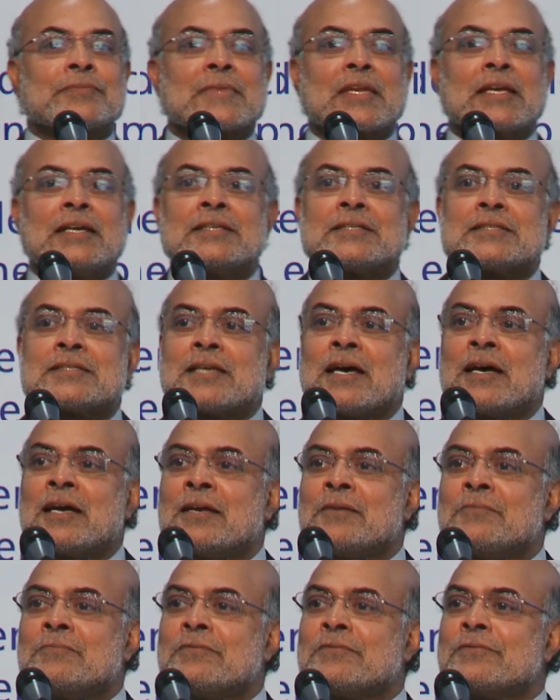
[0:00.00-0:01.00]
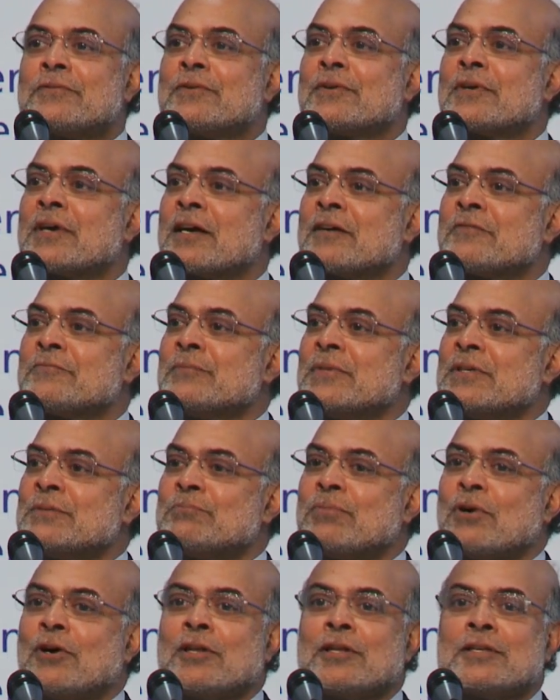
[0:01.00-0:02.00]
it's time for
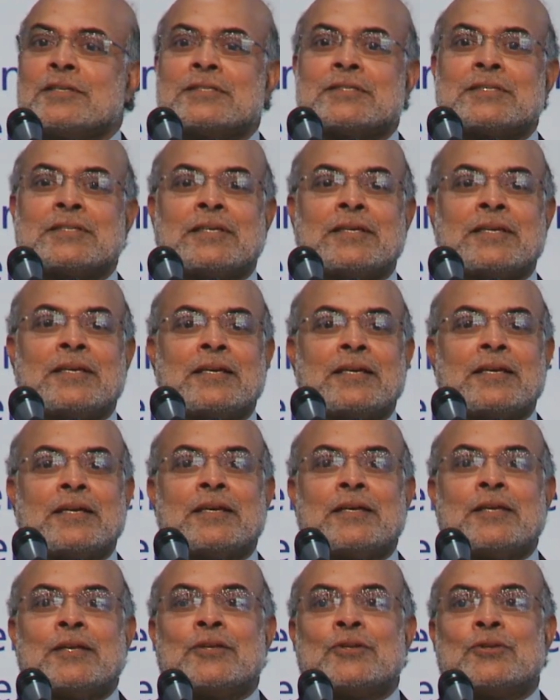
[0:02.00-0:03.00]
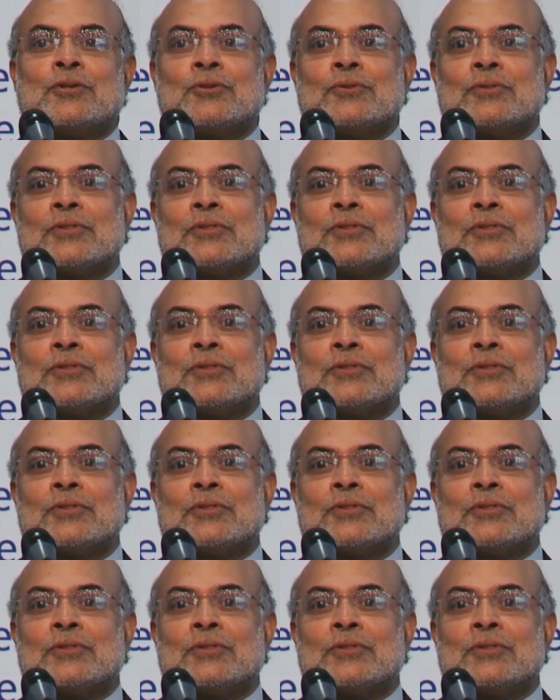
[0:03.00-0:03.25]
government policy to